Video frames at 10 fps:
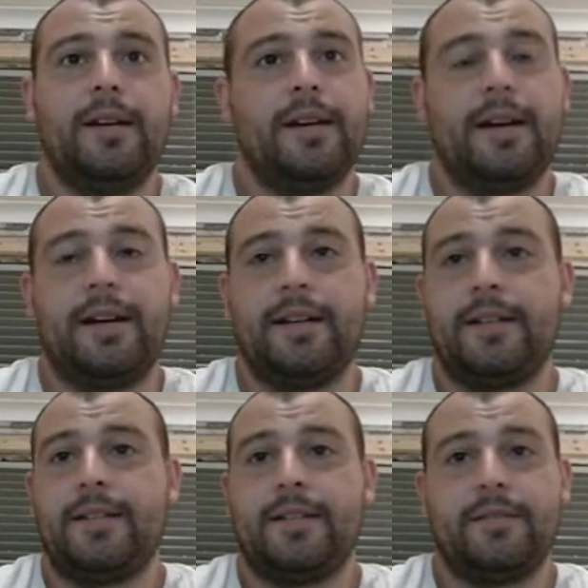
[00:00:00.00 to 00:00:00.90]
and
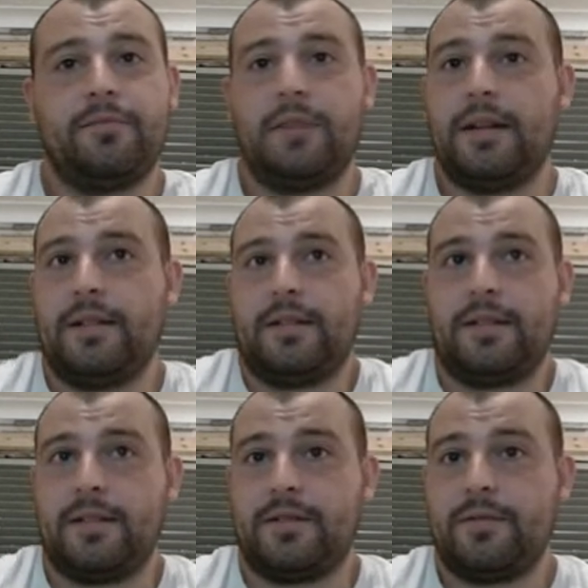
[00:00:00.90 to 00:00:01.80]
well,
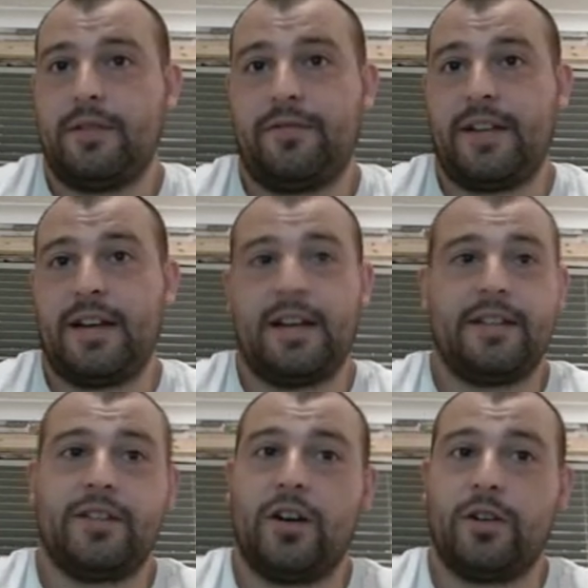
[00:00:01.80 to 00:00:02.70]
it's
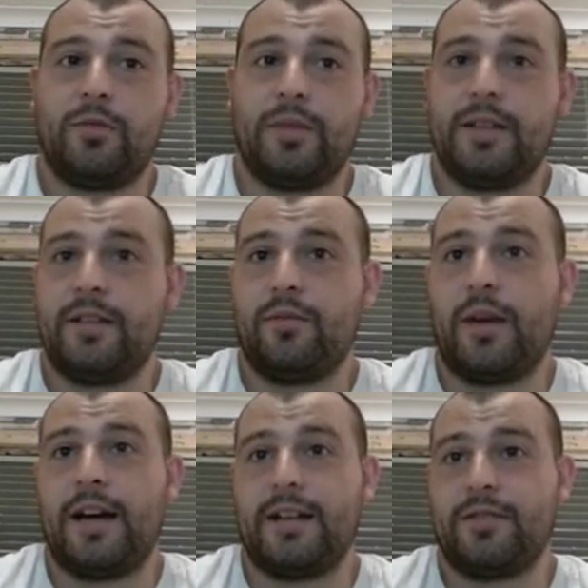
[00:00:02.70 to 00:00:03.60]
arguably that
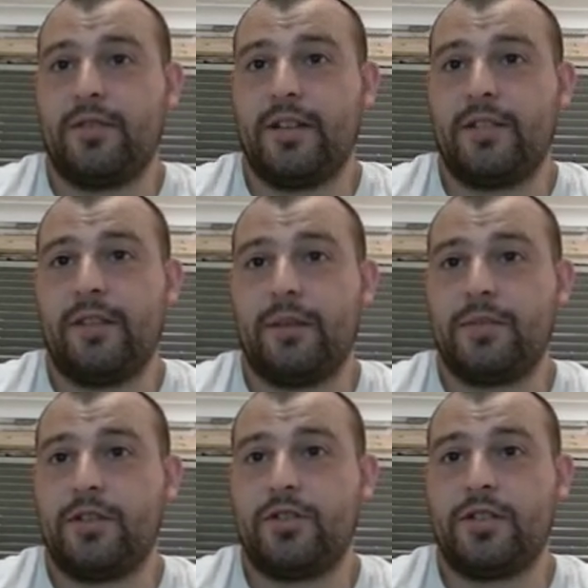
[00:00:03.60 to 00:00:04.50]
White has fully developed. He
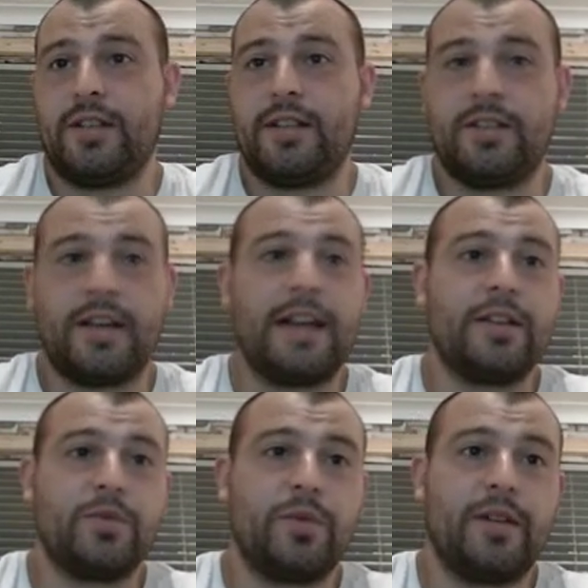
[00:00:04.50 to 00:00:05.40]
just needs to get
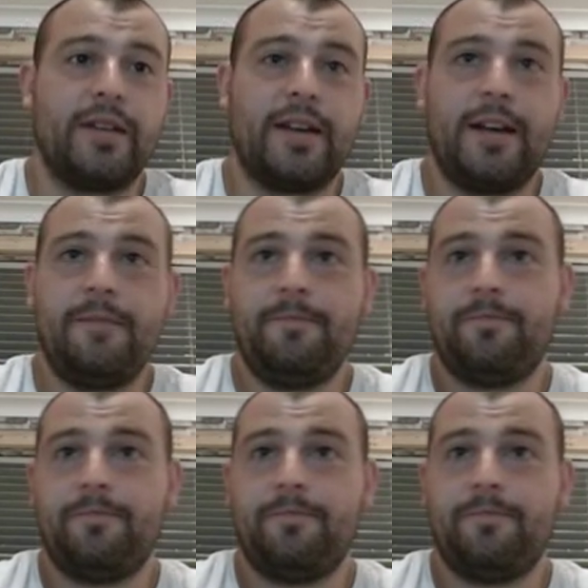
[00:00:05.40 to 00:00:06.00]
this rook in the game.